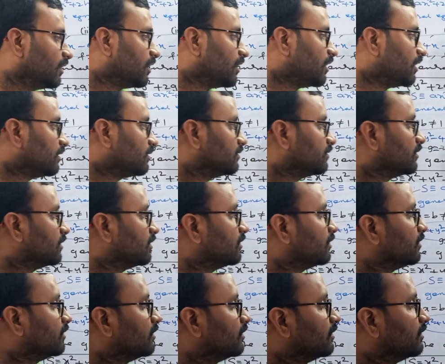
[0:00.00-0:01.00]
And
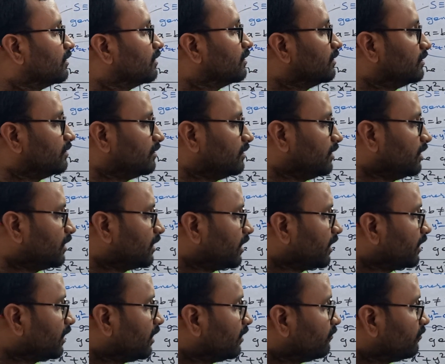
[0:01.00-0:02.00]
here
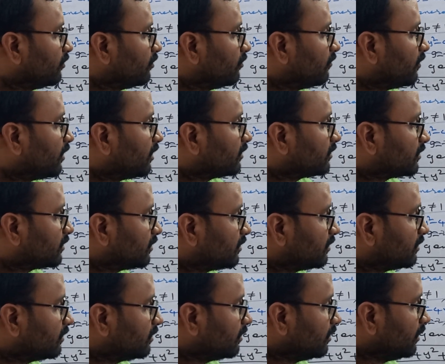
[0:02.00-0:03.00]
I gave you what
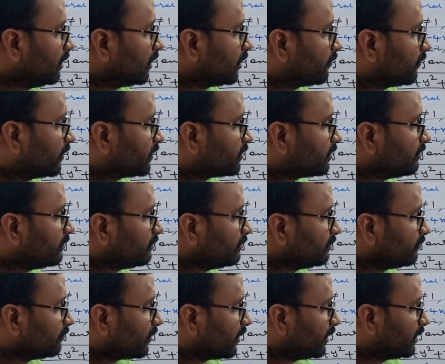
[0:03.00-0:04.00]
equation,
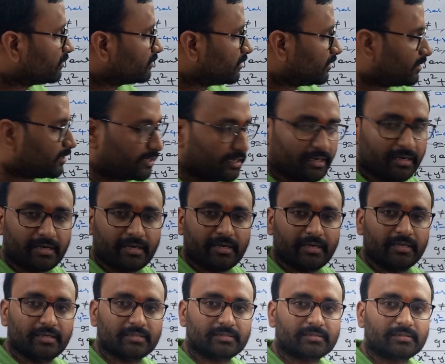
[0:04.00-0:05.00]
finding center and
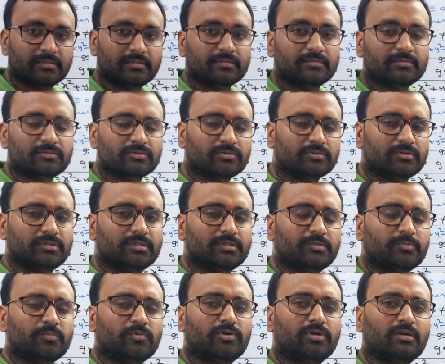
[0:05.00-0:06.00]
radius. So
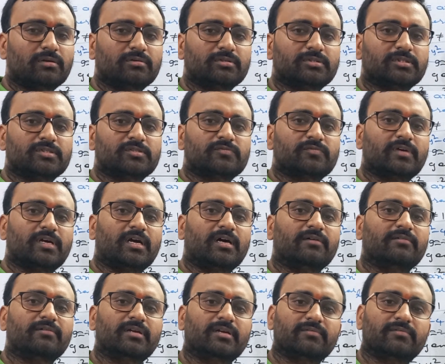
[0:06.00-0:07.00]
this model questions we
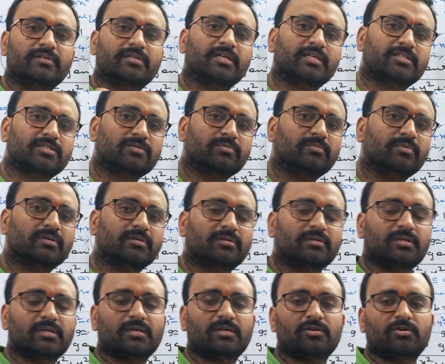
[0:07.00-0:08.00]
have in our textbook,
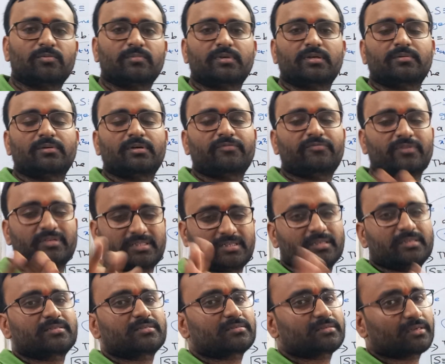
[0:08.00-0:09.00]
Roman first
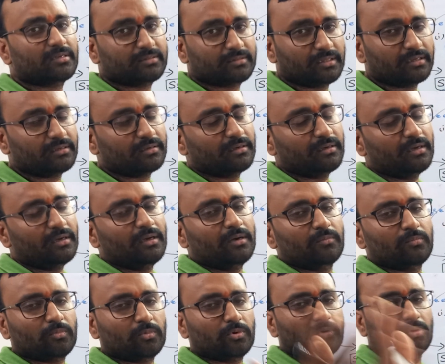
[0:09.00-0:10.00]
exercise. I think
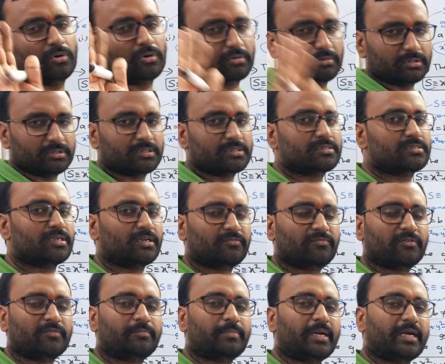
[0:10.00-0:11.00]
more questions there
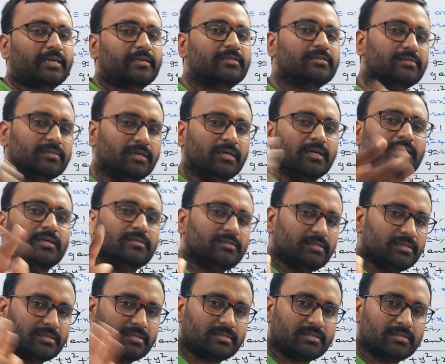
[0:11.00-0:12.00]
for practice.
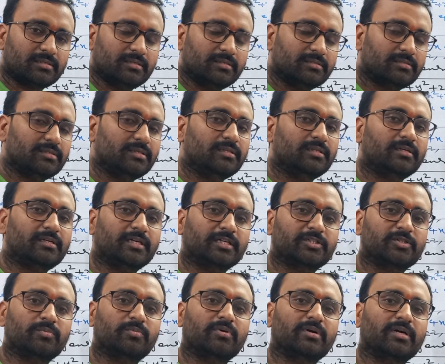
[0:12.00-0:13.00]
Just see the
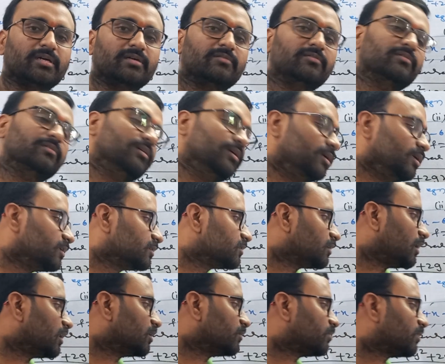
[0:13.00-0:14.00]
textbook and
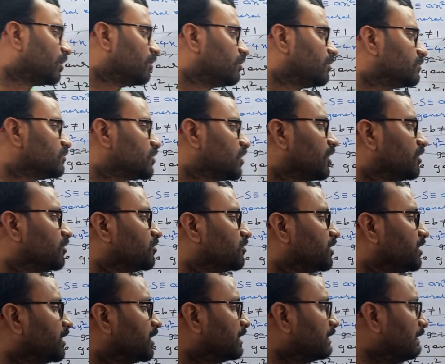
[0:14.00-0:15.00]
solve the problems, or you
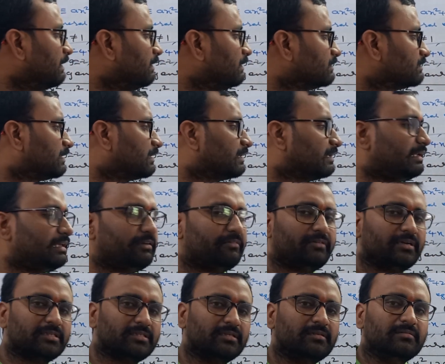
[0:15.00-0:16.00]
can take any circle
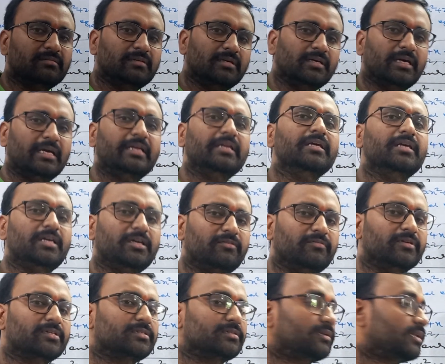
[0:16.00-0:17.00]
equation, any
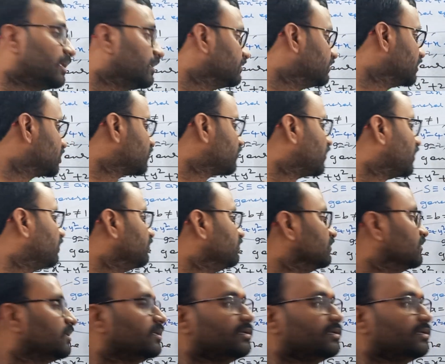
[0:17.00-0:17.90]
equation like this form.